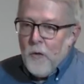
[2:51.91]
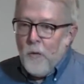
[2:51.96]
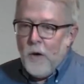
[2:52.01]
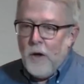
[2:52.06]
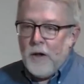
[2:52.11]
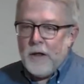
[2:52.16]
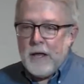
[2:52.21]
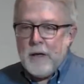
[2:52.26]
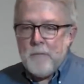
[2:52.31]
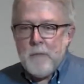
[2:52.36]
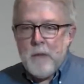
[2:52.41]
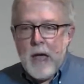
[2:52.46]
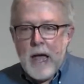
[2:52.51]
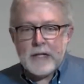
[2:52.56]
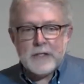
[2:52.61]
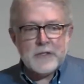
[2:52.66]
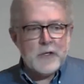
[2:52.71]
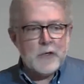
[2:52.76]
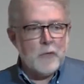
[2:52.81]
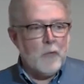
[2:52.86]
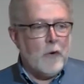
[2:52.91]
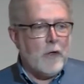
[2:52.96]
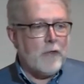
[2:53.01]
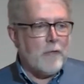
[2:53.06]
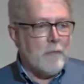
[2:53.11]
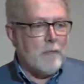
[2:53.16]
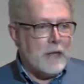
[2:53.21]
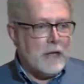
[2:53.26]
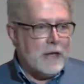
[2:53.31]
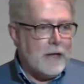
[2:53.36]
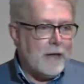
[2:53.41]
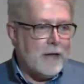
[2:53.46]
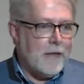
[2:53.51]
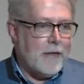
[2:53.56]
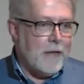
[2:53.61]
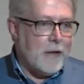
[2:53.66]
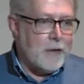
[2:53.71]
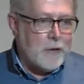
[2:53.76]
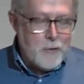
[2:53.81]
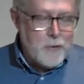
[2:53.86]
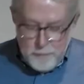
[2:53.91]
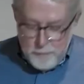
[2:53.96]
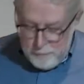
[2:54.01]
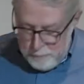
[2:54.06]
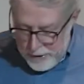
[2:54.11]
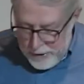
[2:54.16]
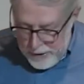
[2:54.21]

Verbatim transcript: Well, imagine with me that you've